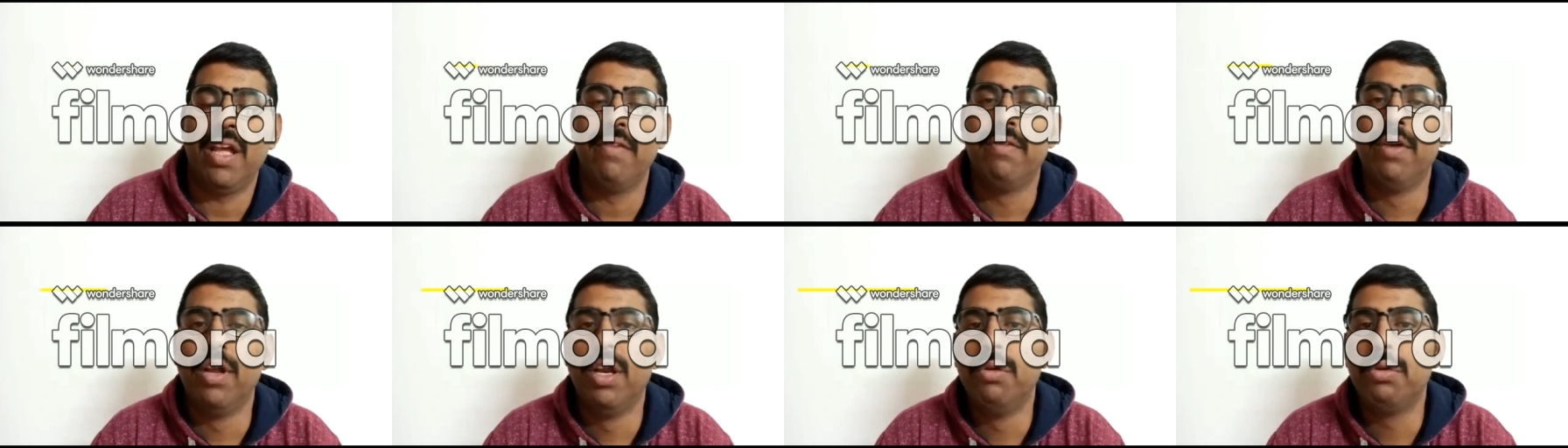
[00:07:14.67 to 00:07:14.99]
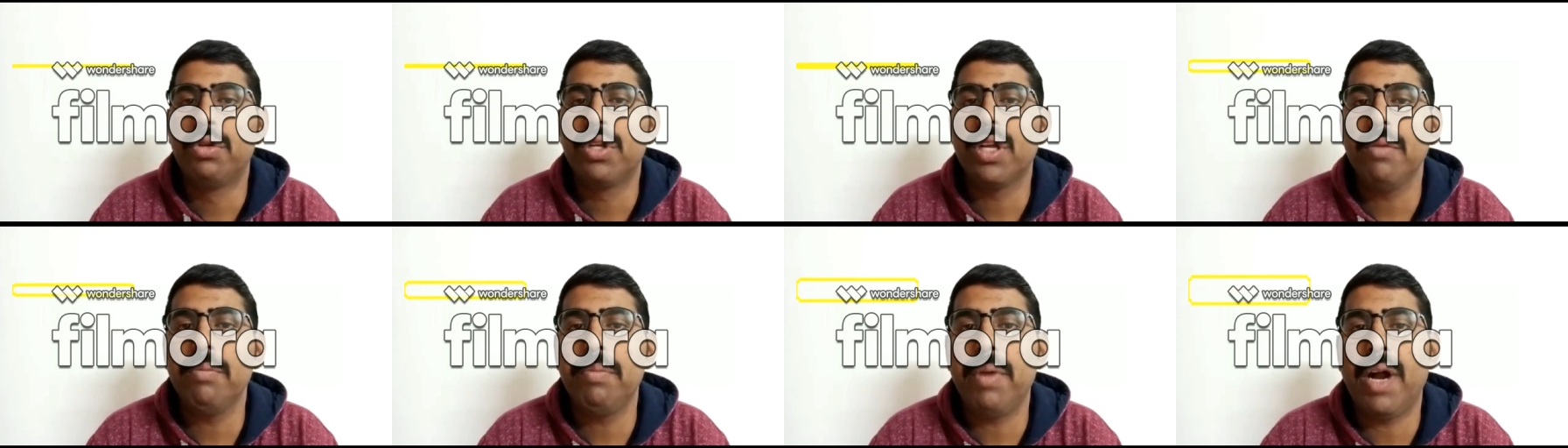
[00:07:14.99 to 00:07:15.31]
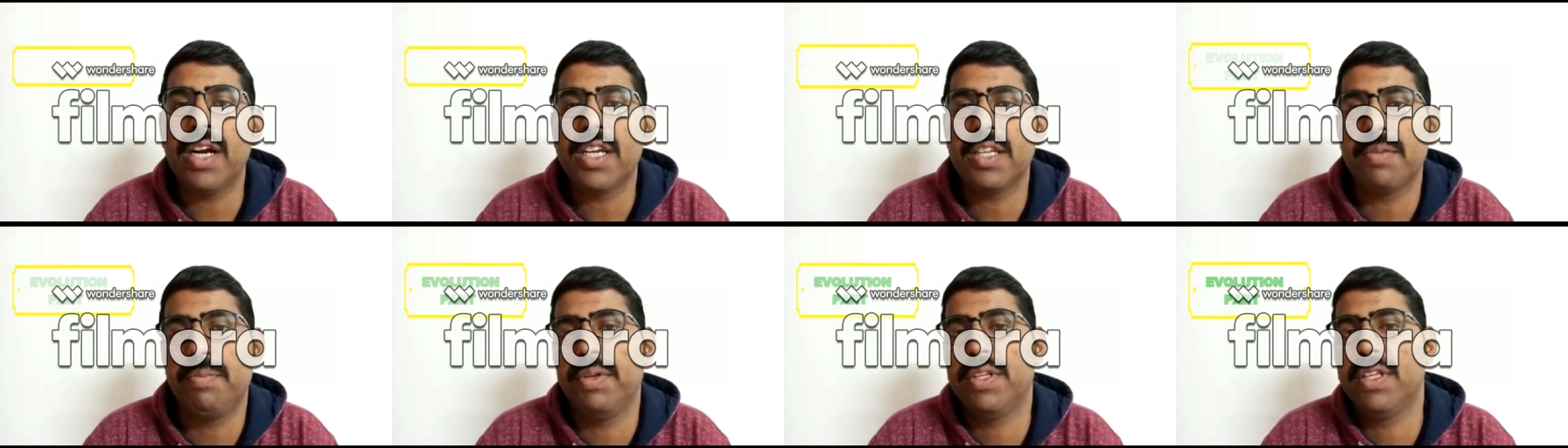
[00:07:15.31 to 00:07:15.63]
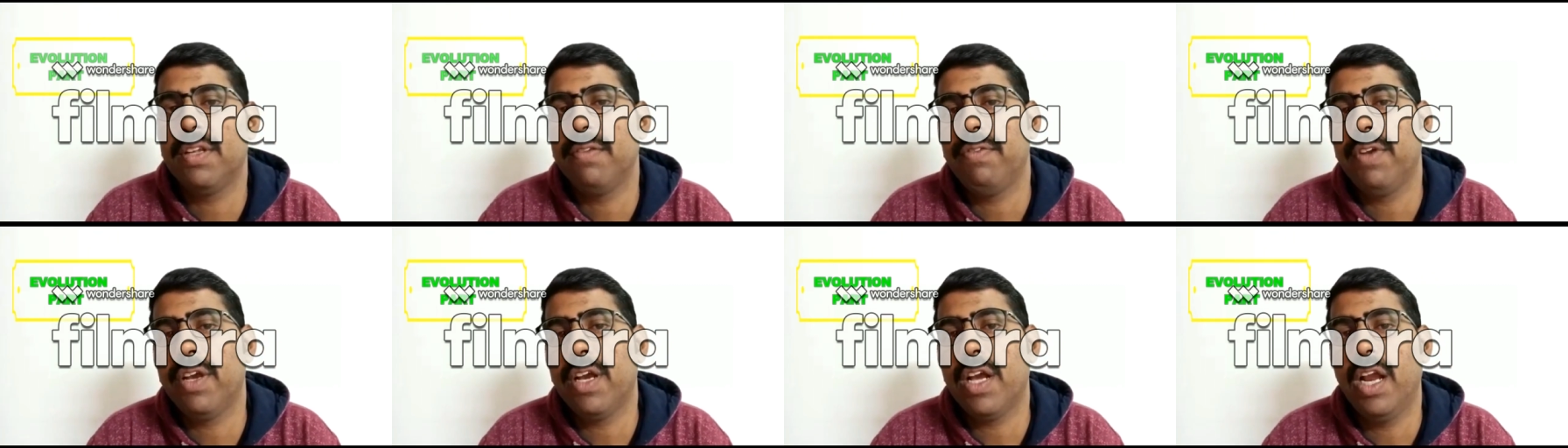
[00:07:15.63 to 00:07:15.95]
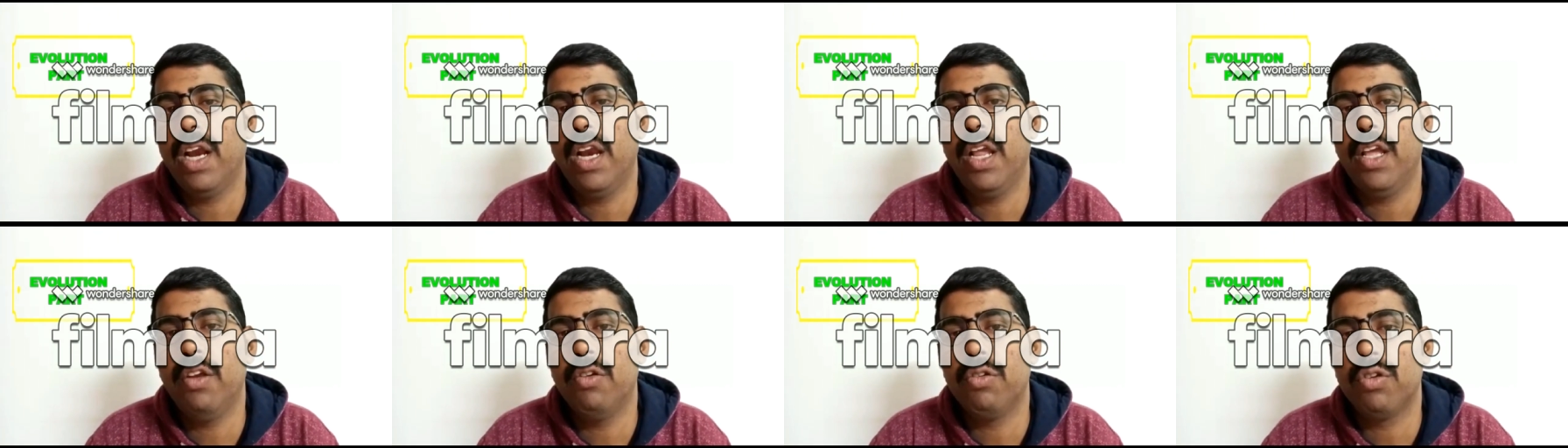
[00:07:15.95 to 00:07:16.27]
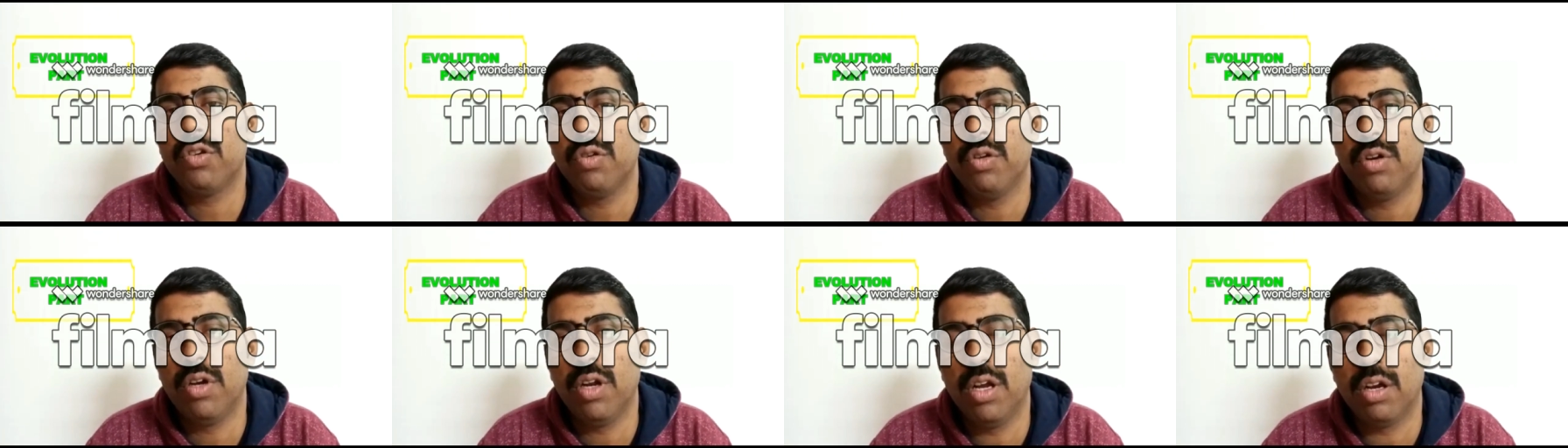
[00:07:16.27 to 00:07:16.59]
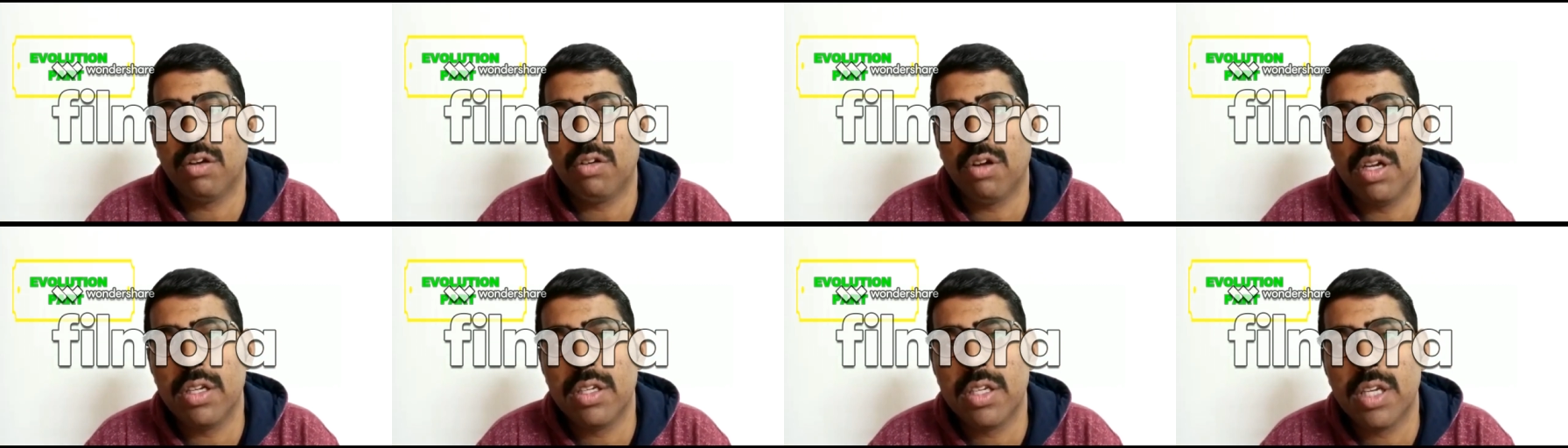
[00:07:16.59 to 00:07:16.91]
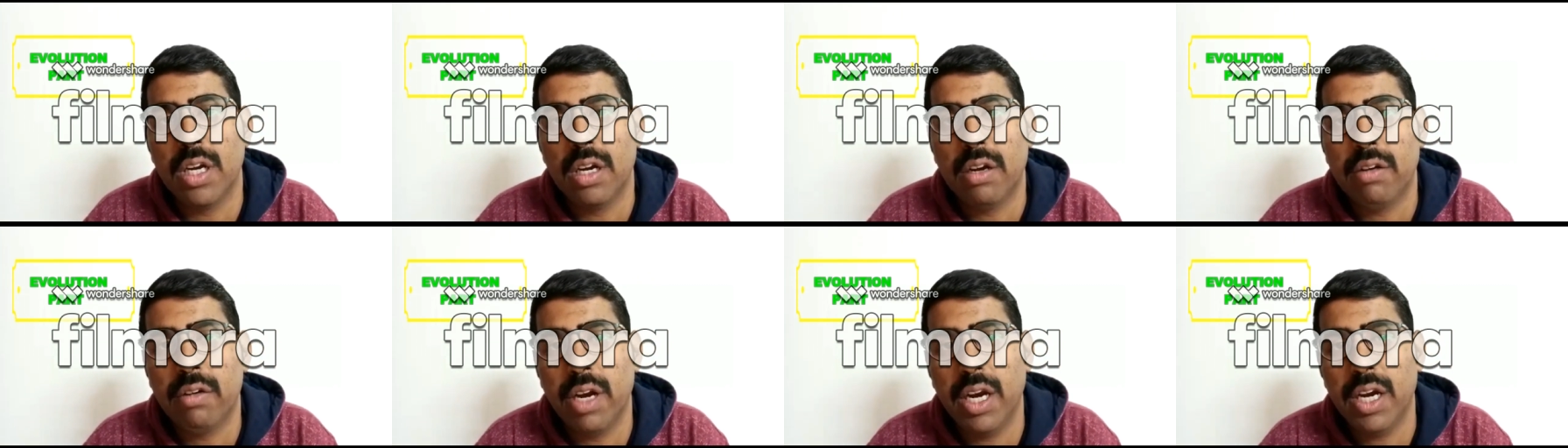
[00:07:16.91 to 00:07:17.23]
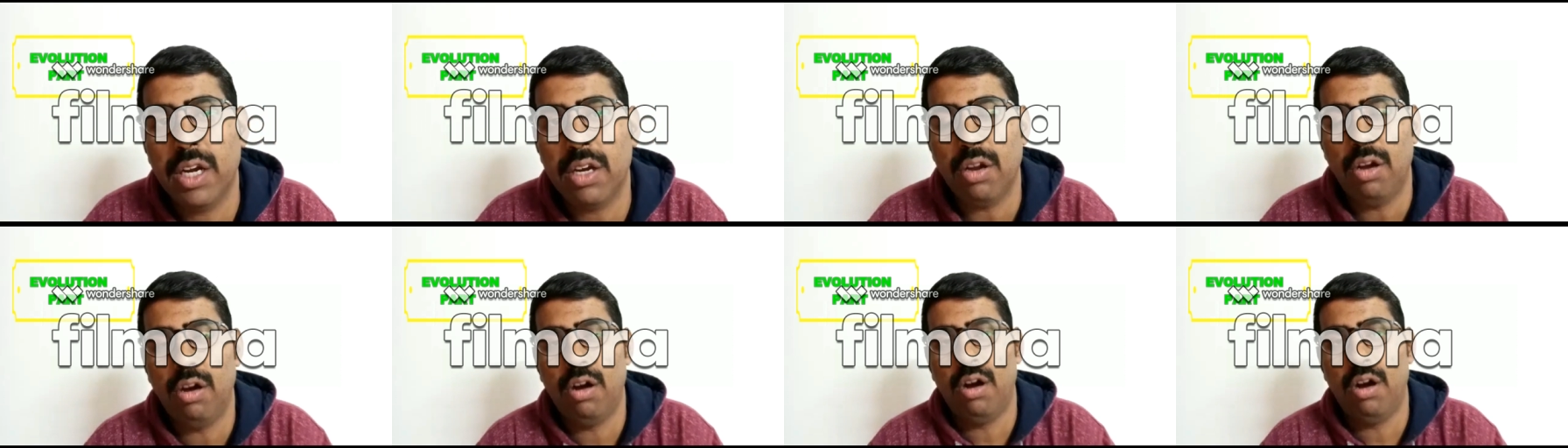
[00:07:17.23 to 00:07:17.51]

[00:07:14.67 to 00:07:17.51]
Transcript: evolution part specifically you should concentrate